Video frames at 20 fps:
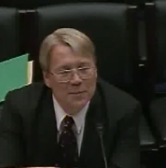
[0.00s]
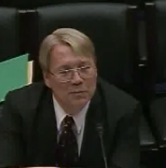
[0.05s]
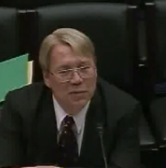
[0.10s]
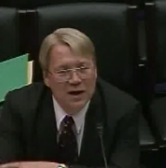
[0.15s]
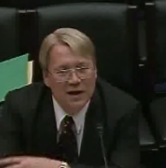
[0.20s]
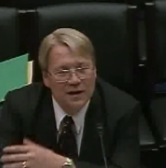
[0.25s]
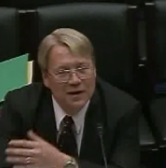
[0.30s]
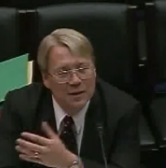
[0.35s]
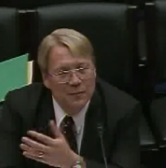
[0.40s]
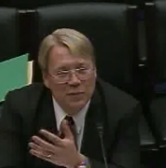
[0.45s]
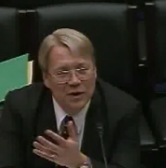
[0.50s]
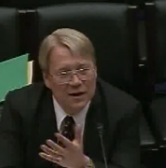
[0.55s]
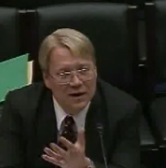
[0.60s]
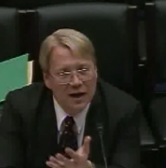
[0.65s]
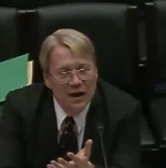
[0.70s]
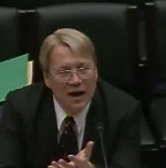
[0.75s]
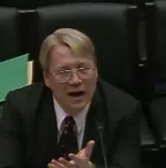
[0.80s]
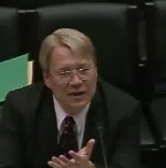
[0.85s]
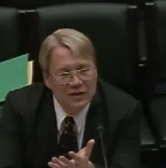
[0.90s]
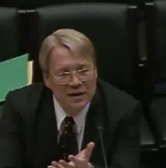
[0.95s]
But,
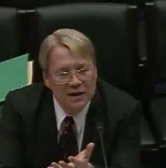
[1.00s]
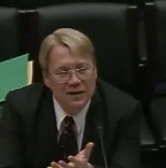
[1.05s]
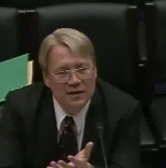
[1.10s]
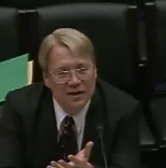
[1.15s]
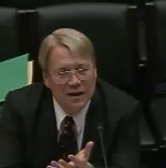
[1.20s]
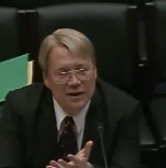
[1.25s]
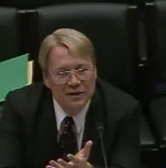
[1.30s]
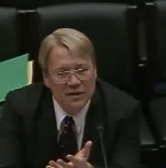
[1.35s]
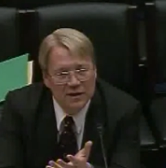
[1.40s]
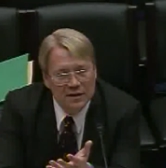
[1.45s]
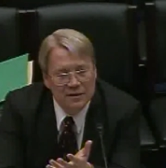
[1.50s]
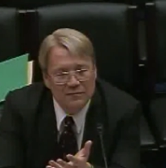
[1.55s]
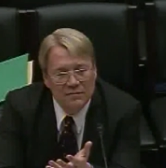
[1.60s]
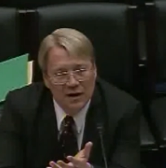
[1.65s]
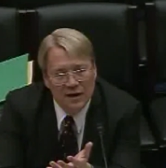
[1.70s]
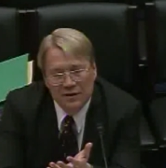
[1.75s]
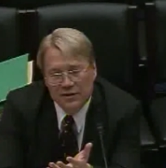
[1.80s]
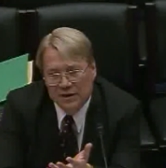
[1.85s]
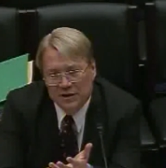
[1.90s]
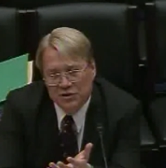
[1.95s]
but I, think, I, think,
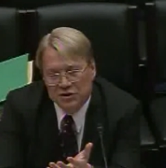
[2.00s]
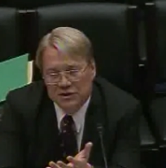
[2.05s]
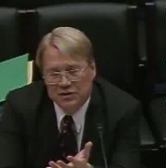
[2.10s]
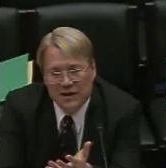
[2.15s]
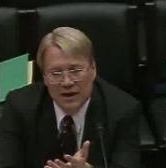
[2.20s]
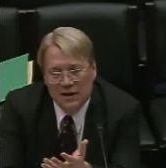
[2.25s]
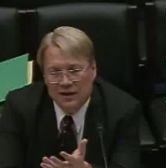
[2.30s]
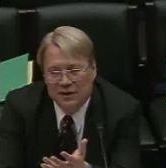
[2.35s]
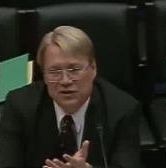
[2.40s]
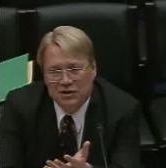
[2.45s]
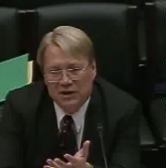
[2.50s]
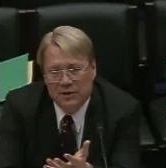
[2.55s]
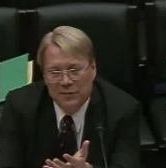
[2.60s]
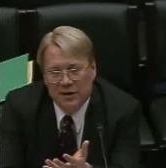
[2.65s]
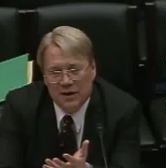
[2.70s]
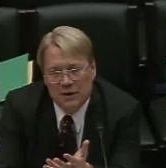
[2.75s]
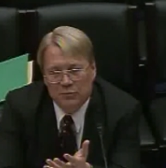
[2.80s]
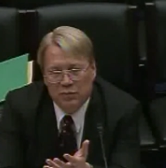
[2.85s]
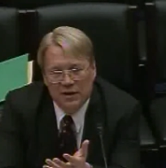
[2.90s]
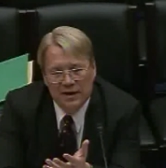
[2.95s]
I think she's got a
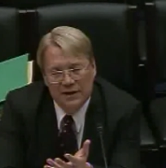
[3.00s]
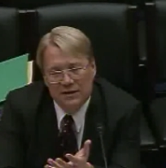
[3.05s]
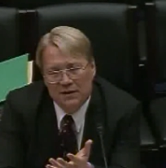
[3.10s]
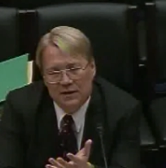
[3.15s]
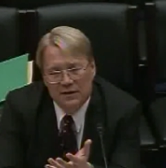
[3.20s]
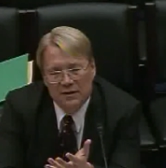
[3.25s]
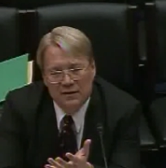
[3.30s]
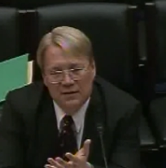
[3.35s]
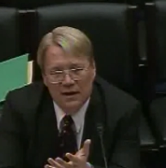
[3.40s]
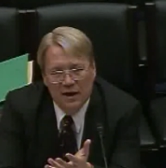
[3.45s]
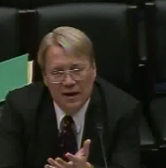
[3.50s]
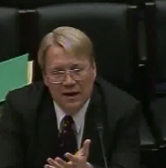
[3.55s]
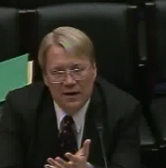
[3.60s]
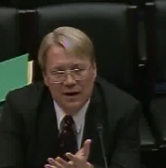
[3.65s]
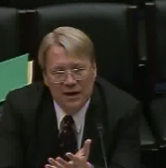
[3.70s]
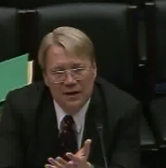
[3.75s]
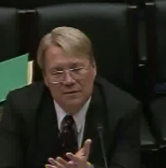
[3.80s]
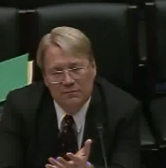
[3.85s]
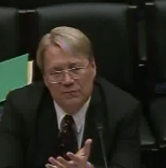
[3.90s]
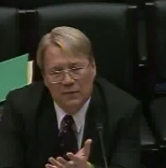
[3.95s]
legitimate complaint, and,
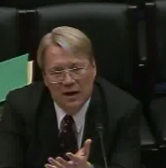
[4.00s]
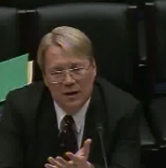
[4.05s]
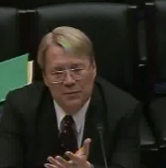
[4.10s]
and I'd,